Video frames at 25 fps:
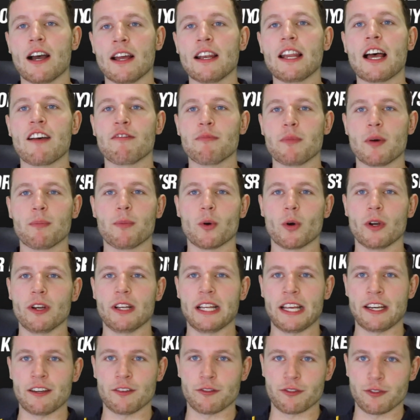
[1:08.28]
I love my boy
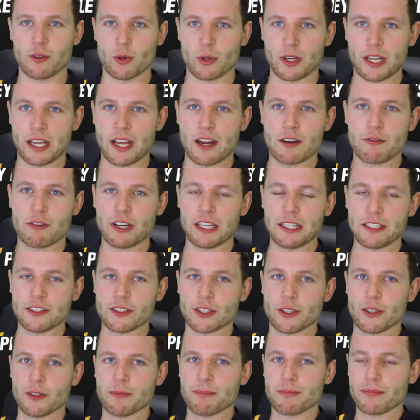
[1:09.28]
Leonard Fournette. I really
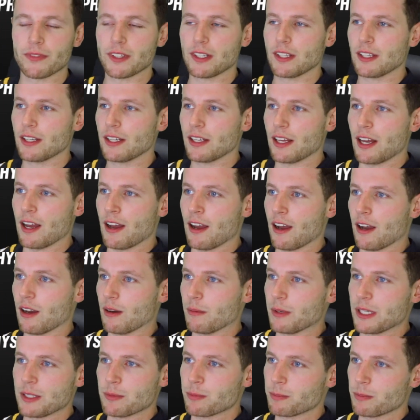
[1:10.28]
do.
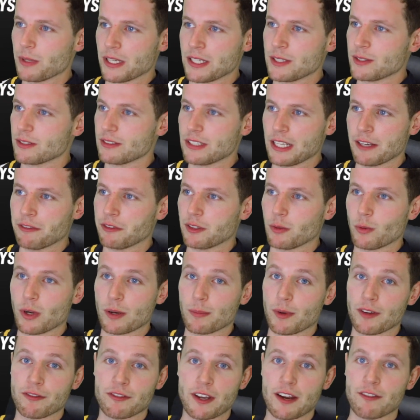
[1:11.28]
Um, he's, he's definitely one
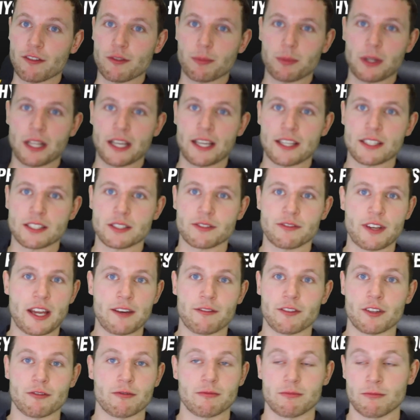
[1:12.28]
of my favourite players,
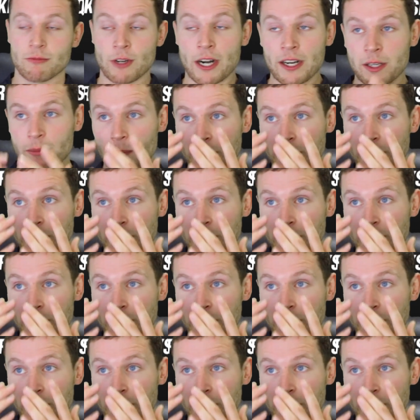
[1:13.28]
favourite running